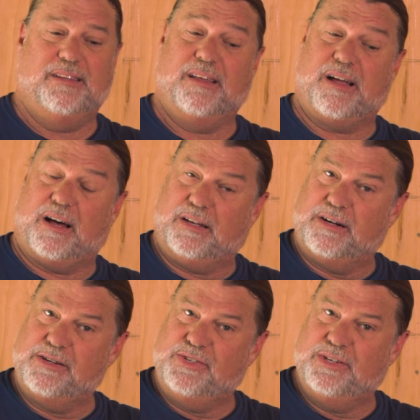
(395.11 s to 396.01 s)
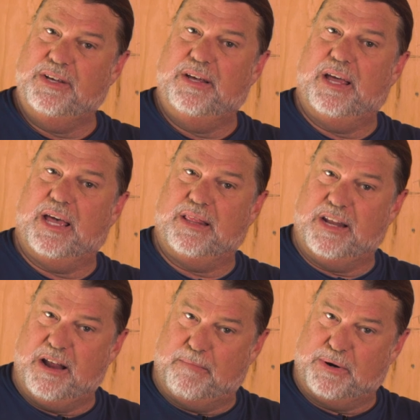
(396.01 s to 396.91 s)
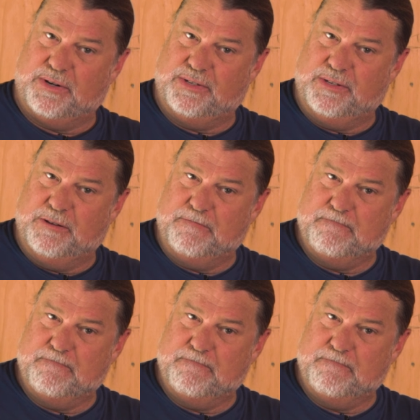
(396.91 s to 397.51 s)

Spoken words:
the colors, and the numbers.